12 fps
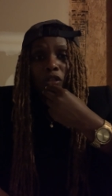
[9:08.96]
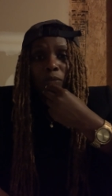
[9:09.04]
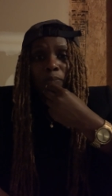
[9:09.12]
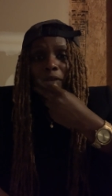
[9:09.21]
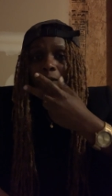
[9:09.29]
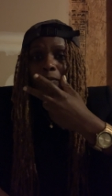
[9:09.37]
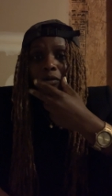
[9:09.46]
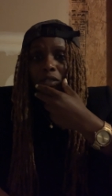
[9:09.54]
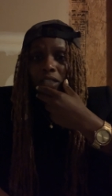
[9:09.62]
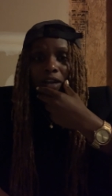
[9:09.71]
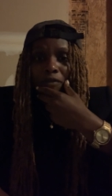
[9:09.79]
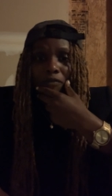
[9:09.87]
people is
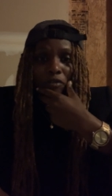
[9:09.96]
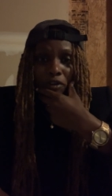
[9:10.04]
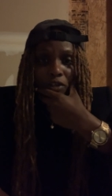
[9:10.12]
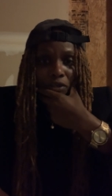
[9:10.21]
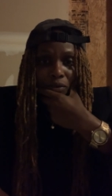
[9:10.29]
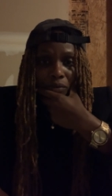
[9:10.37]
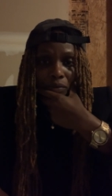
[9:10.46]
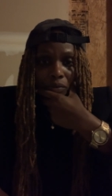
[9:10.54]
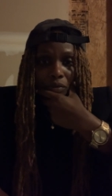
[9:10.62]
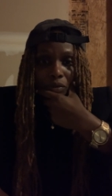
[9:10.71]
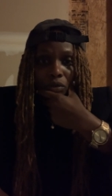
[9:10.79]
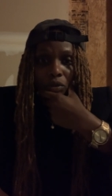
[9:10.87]
not for you.
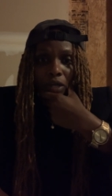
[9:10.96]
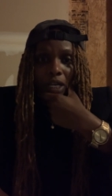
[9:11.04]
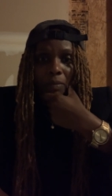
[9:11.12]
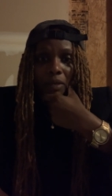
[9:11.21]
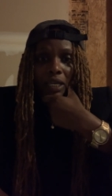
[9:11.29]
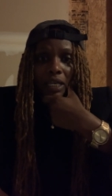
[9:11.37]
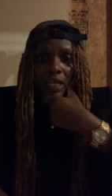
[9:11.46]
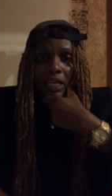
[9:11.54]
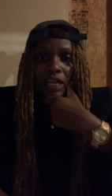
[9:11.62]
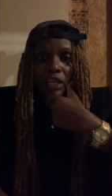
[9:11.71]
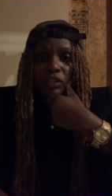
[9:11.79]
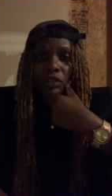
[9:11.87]
You know what I mean?
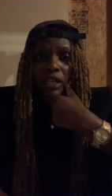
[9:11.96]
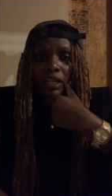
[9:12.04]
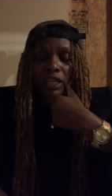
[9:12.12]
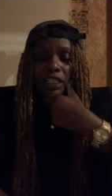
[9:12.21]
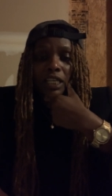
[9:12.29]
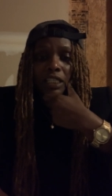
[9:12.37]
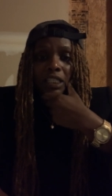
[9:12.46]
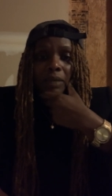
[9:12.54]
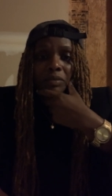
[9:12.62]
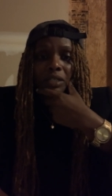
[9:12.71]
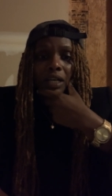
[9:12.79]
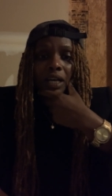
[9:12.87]
And it's
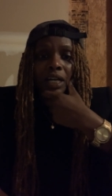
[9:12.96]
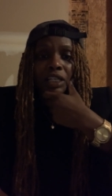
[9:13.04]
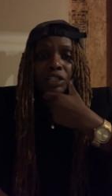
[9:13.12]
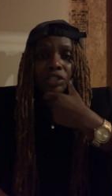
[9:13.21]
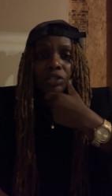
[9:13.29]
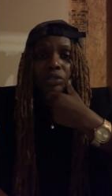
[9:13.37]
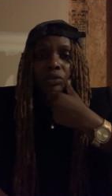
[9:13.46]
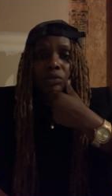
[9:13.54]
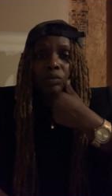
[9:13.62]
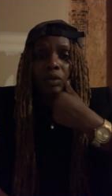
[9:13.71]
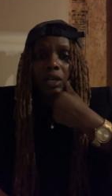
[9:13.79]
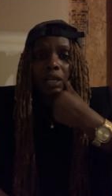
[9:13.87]
up to us
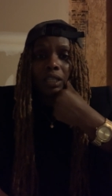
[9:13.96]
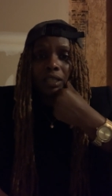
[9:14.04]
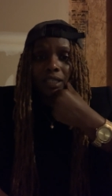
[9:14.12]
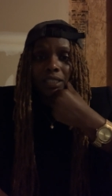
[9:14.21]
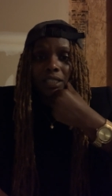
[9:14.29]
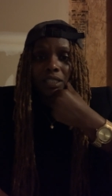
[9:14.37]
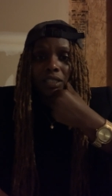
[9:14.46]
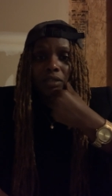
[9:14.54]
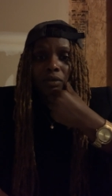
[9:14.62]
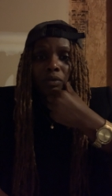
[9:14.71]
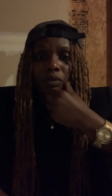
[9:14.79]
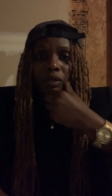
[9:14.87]
to listen
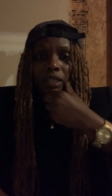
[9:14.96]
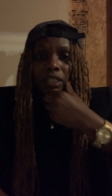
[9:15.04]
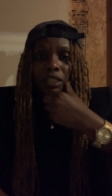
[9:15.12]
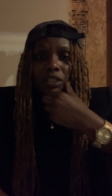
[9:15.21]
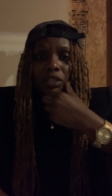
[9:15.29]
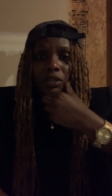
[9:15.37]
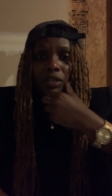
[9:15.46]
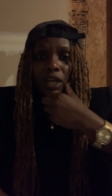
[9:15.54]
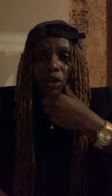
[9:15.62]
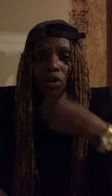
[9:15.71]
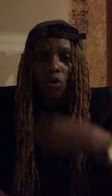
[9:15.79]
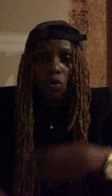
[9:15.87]
to
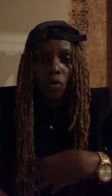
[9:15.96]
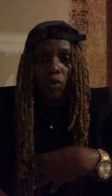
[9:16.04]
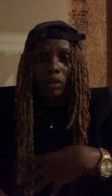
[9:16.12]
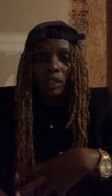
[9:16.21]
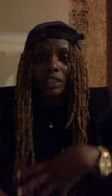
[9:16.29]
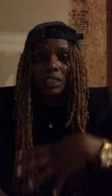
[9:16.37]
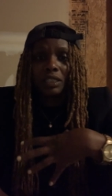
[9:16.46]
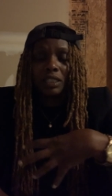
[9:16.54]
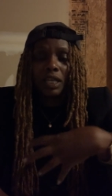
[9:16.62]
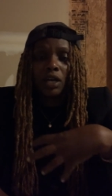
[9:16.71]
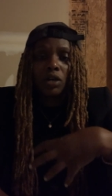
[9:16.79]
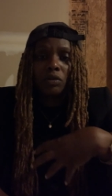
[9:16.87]
that core, listen to
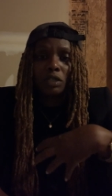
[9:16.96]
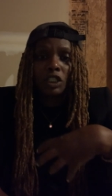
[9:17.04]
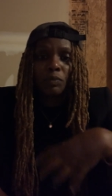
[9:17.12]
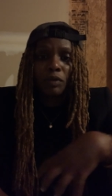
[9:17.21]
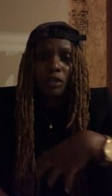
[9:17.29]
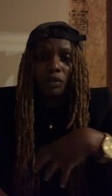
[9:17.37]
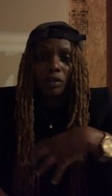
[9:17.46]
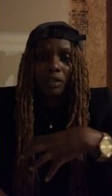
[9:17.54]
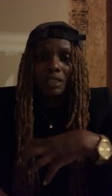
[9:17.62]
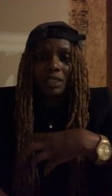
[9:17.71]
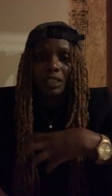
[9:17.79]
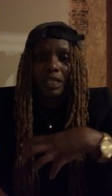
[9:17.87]
that Holy Spirit,
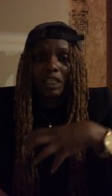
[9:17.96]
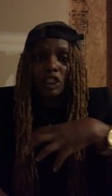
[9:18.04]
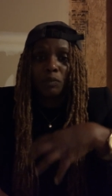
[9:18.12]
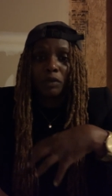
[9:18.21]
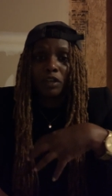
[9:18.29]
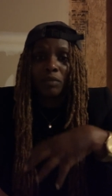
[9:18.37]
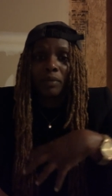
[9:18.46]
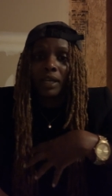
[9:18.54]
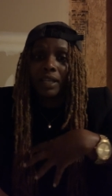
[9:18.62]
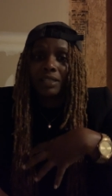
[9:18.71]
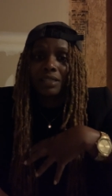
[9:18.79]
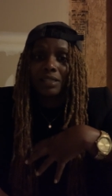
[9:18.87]
listen to that spirit
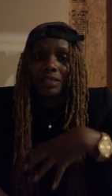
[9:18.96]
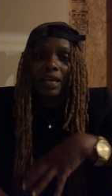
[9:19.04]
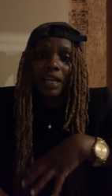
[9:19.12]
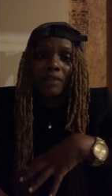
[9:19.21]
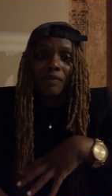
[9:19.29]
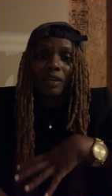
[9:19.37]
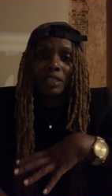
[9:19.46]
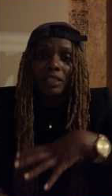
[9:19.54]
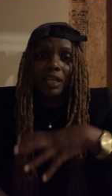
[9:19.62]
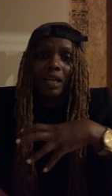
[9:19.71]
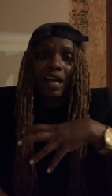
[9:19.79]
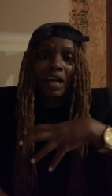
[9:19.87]
man that's inside of us
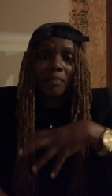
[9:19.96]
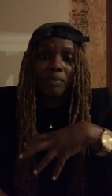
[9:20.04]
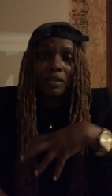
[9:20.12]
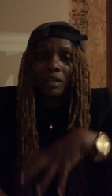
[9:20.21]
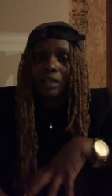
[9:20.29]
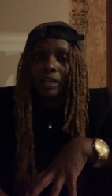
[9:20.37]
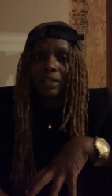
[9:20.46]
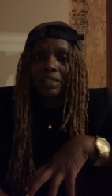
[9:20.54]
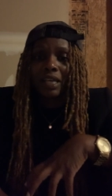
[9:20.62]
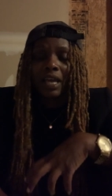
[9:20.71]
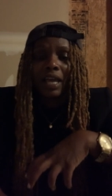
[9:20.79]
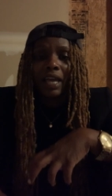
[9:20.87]
that God put in us.
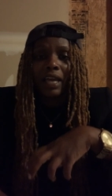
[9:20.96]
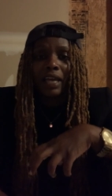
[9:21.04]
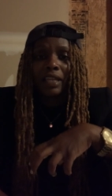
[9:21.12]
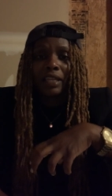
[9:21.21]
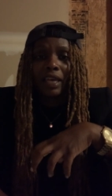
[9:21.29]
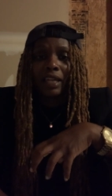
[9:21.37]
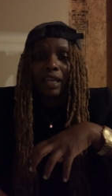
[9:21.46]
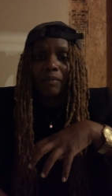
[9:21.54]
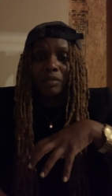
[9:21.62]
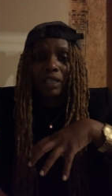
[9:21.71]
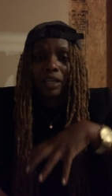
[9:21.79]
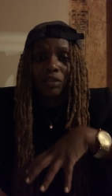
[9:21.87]
And I'm
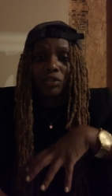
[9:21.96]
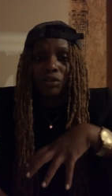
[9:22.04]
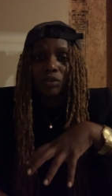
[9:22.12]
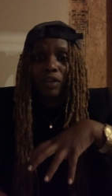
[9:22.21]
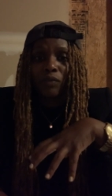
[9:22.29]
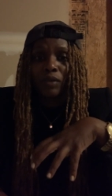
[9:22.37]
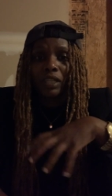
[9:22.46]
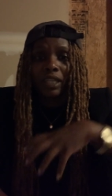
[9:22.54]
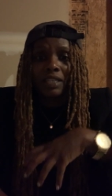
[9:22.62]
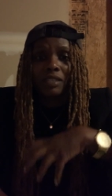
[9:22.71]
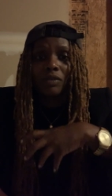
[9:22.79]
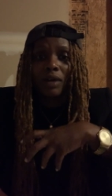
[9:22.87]
telling you, if we
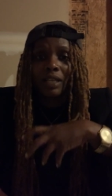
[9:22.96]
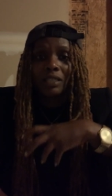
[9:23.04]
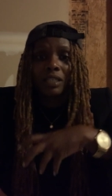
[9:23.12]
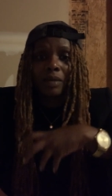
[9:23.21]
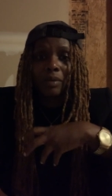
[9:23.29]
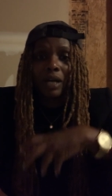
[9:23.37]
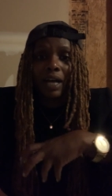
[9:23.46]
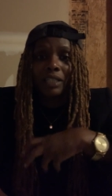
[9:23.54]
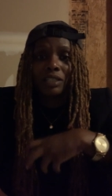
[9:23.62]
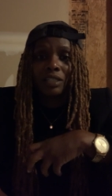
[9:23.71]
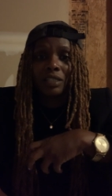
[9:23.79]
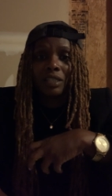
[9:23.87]
listen to our
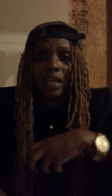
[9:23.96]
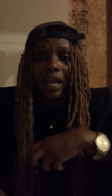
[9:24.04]
subconscious